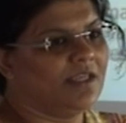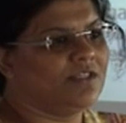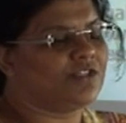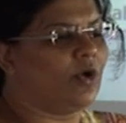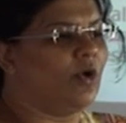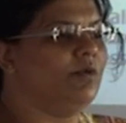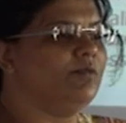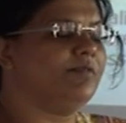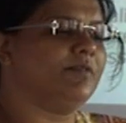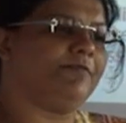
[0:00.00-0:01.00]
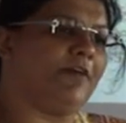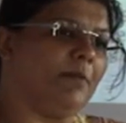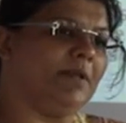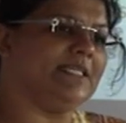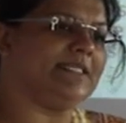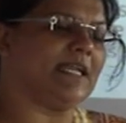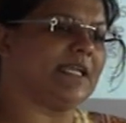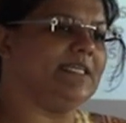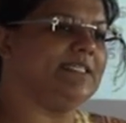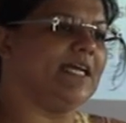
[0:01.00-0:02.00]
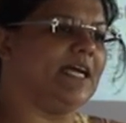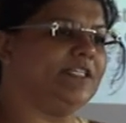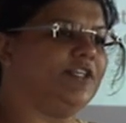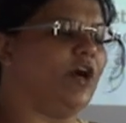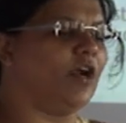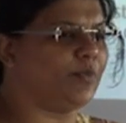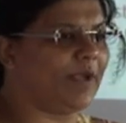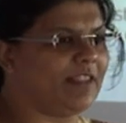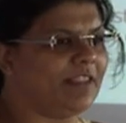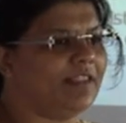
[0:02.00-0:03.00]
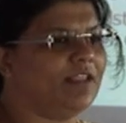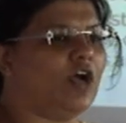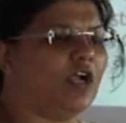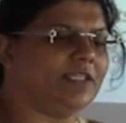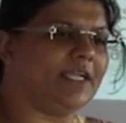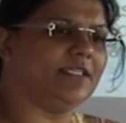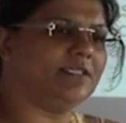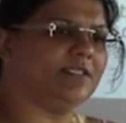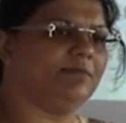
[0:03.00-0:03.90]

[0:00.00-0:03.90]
So, formalists are concerned not with content